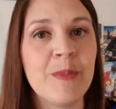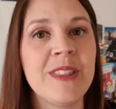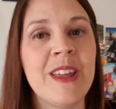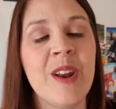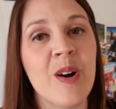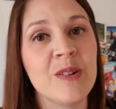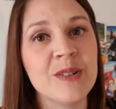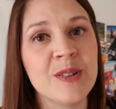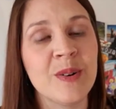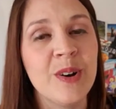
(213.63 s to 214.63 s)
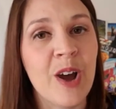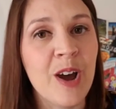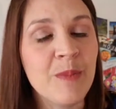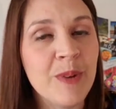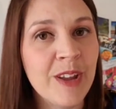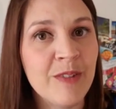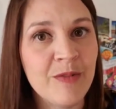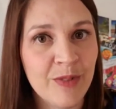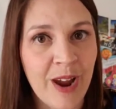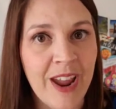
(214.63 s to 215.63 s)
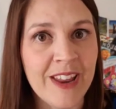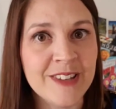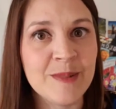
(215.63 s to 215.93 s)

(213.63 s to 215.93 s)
but then also not being afraid